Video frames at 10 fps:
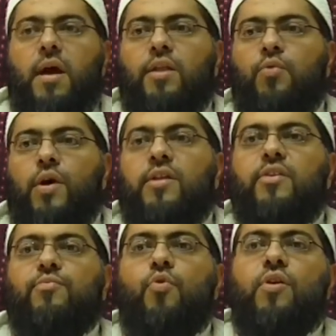and the one
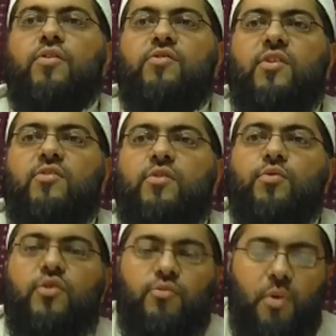that's more consistent
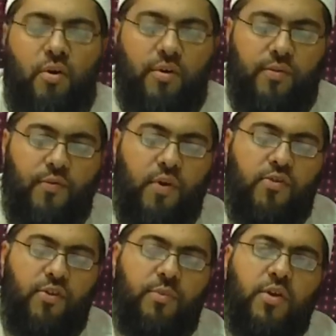with the spirit of the verses,